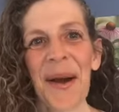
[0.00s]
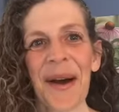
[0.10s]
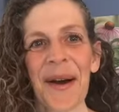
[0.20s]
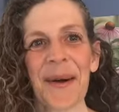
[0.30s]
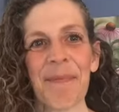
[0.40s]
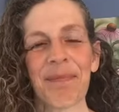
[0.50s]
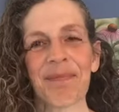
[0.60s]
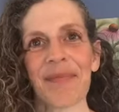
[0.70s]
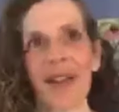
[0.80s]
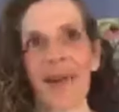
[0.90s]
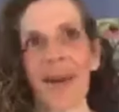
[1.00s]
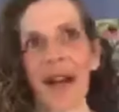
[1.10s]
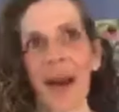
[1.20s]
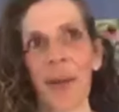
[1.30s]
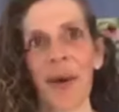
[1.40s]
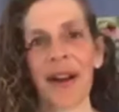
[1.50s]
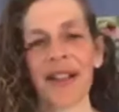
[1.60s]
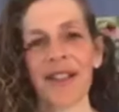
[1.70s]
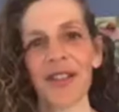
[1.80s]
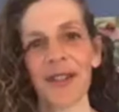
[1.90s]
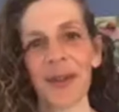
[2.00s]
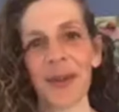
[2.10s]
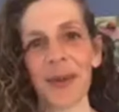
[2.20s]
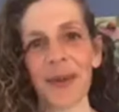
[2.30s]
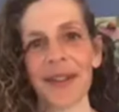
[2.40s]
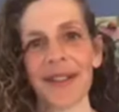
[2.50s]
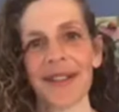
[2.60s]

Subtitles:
But I wanted to